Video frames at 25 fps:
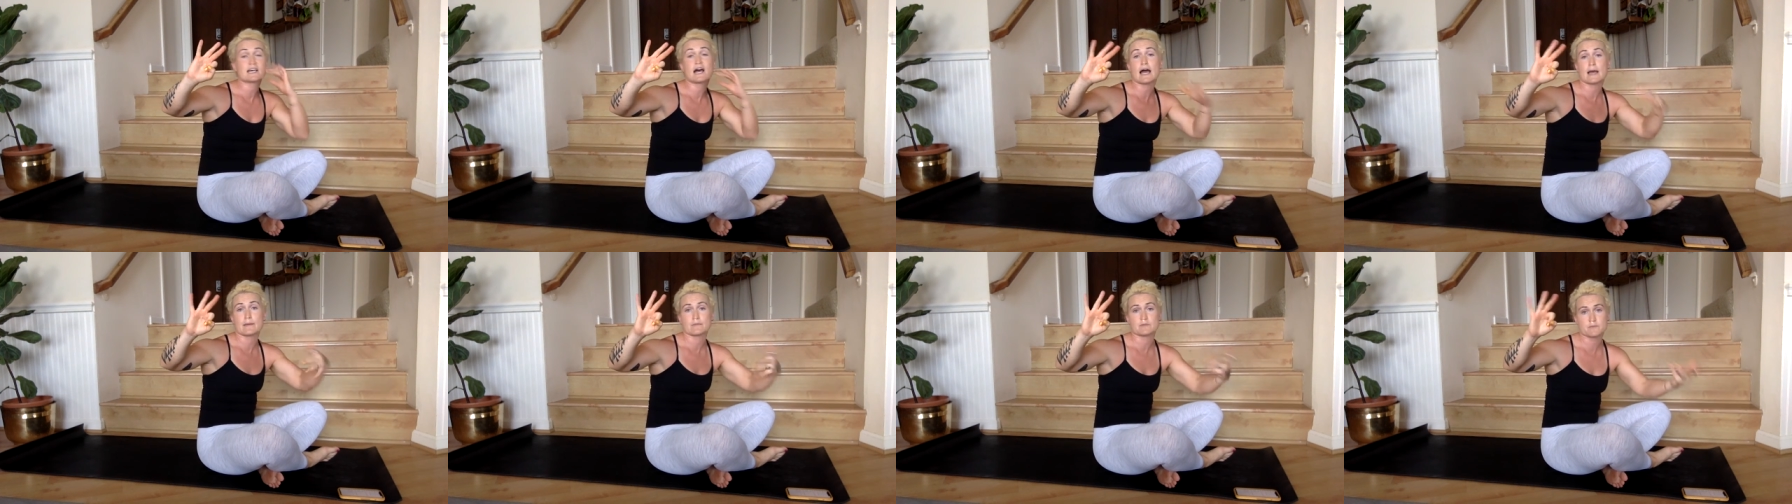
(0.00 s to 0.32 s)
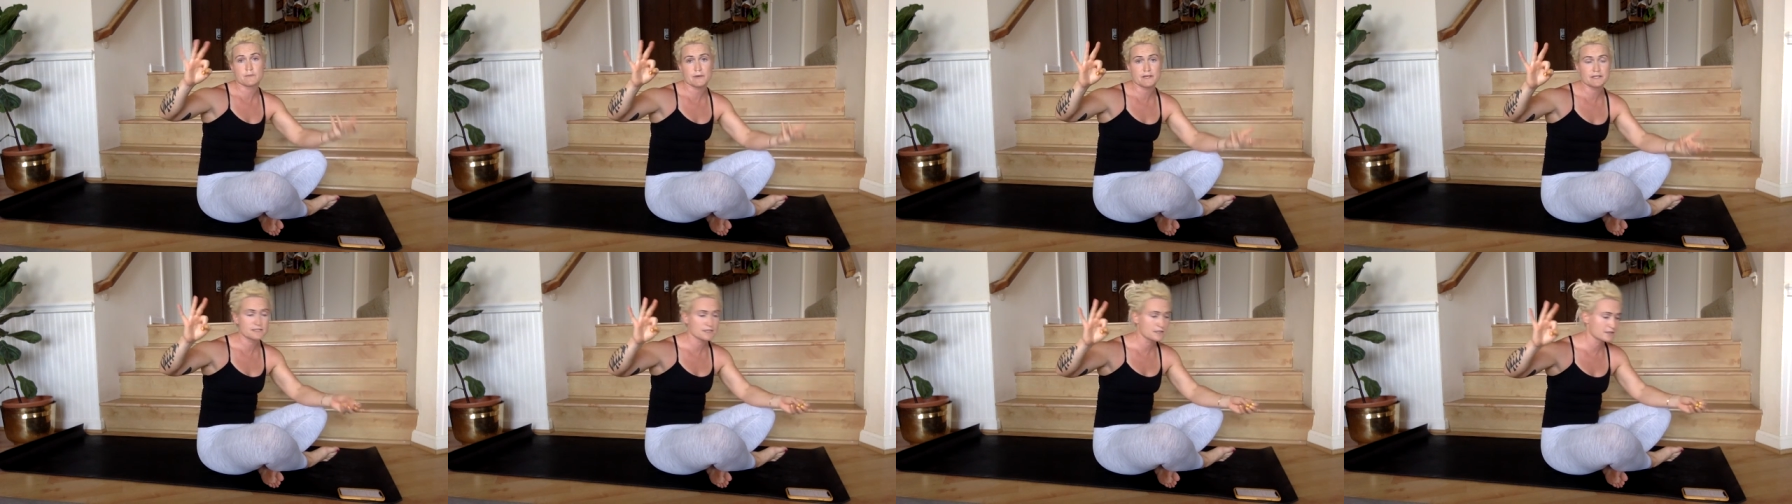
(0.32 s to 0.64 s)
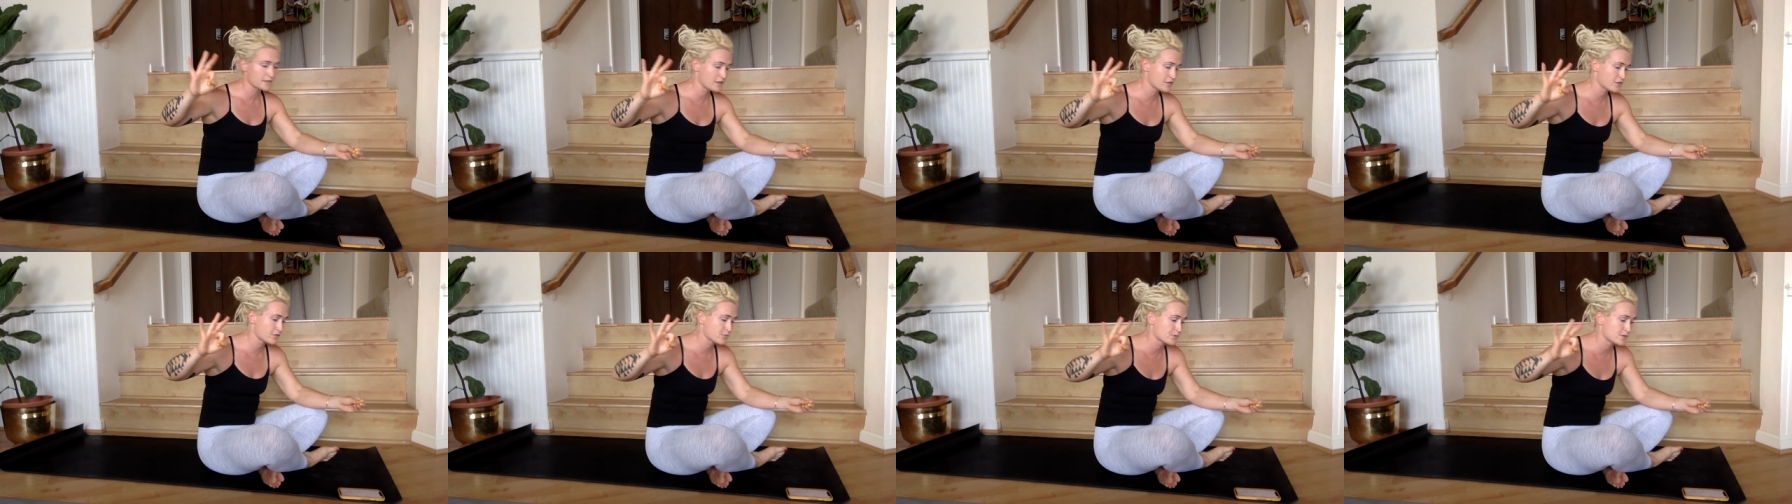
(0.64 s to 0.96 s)
3
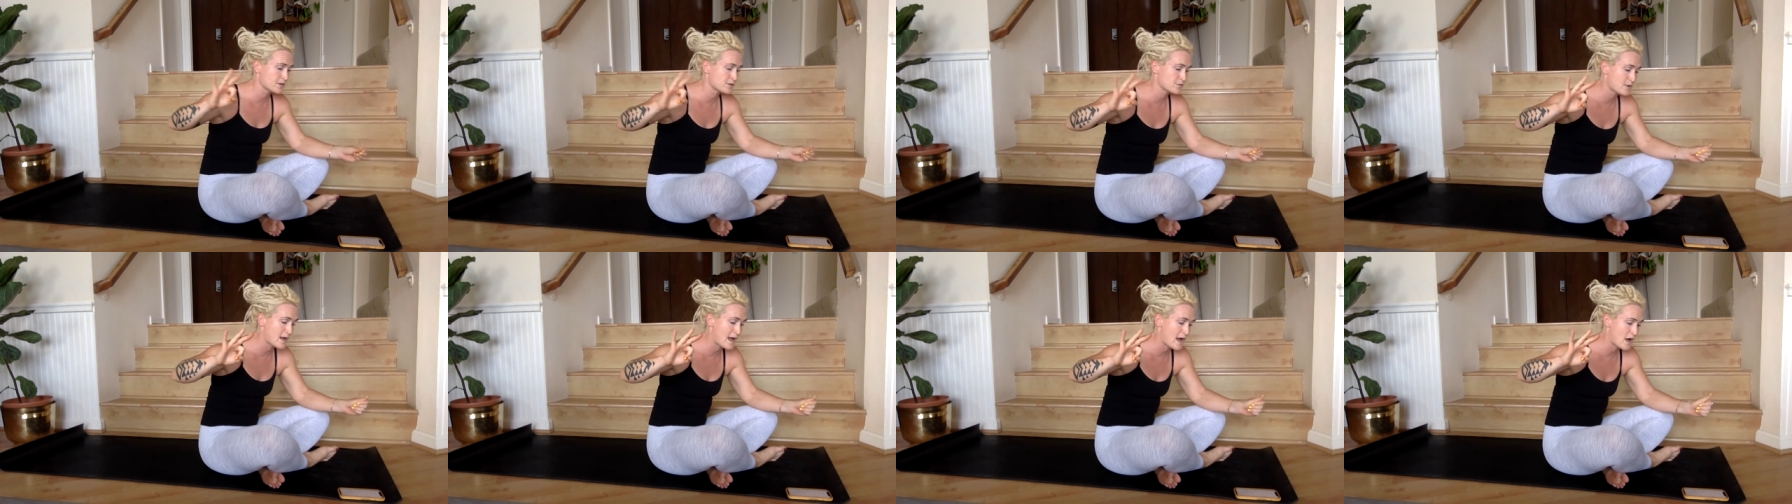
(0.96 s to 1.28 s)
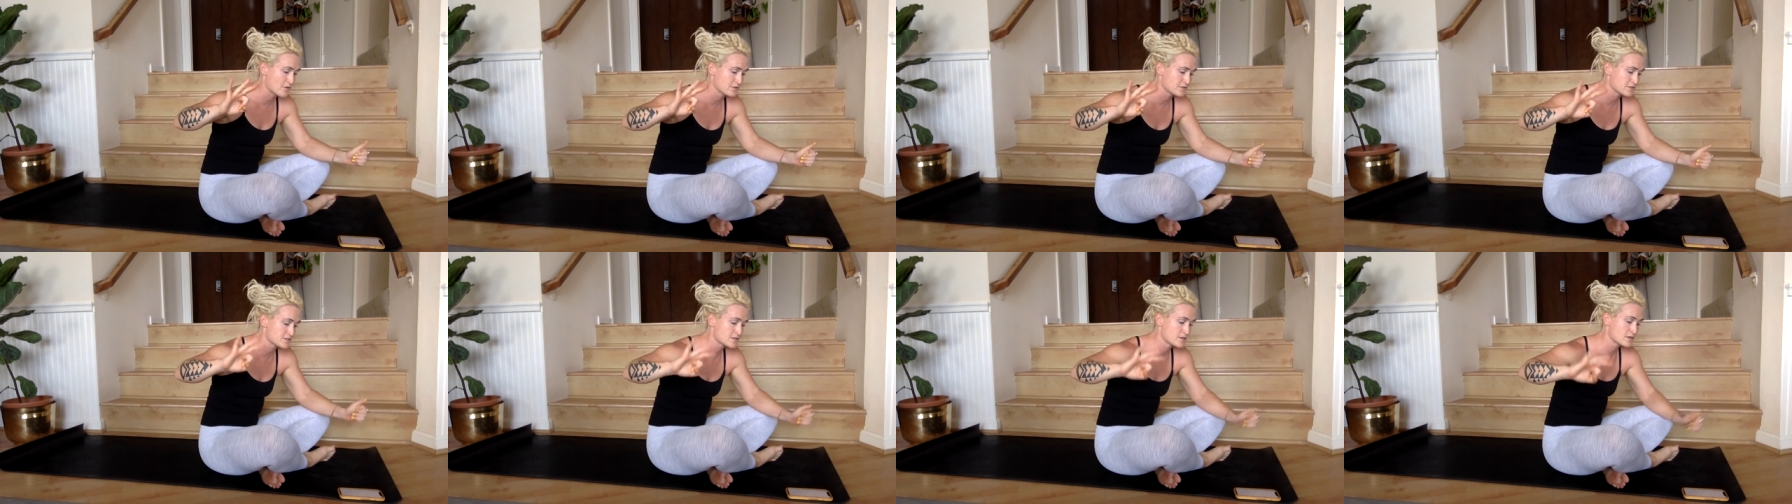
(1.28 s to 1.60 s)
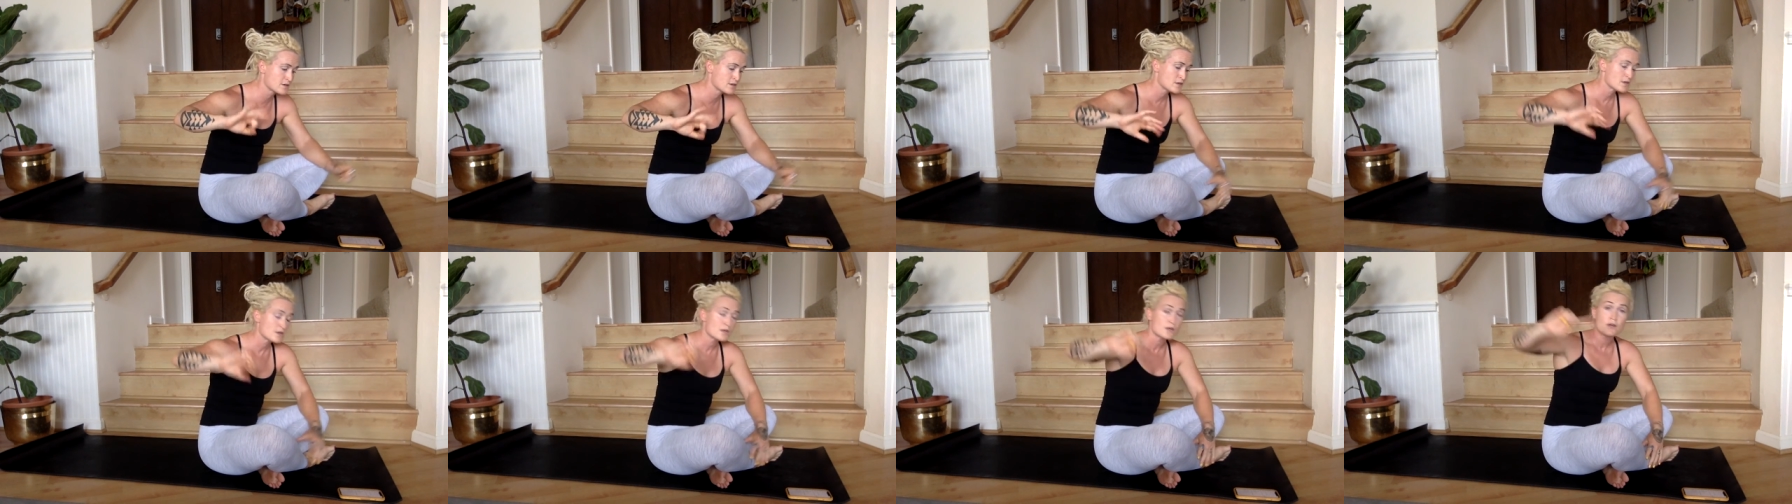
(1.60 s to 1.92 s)
times, basically 3
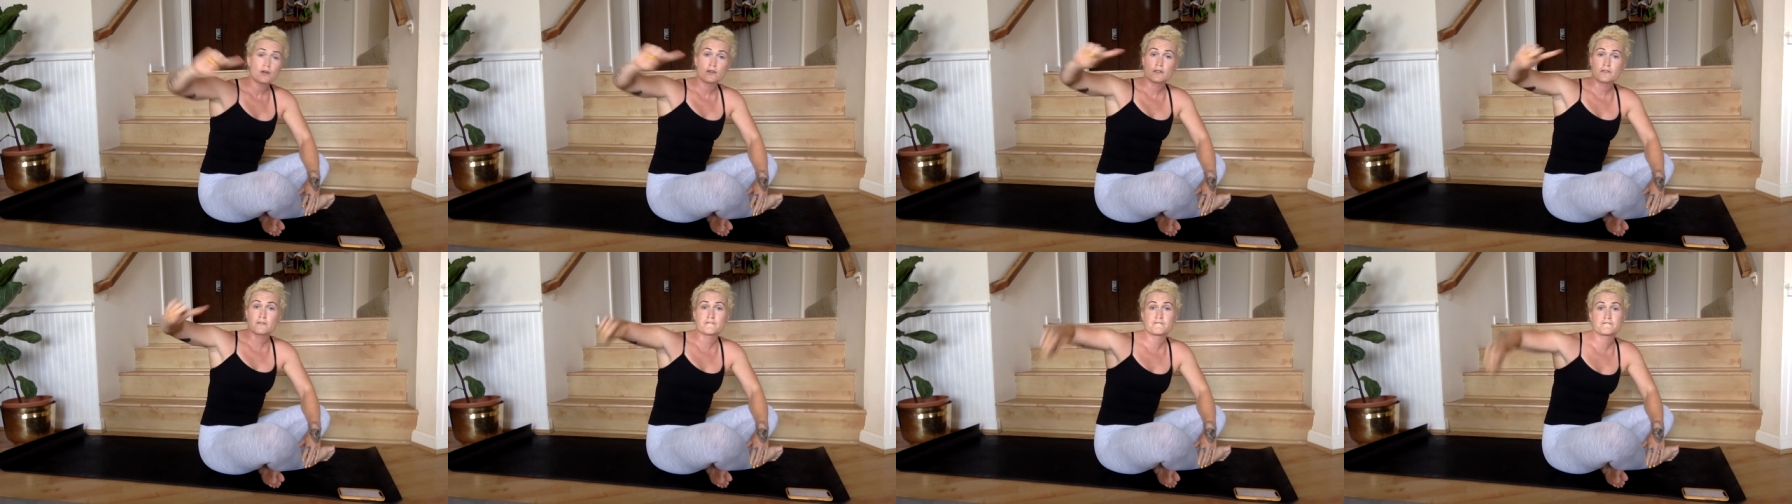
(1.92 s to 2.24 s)
rounds.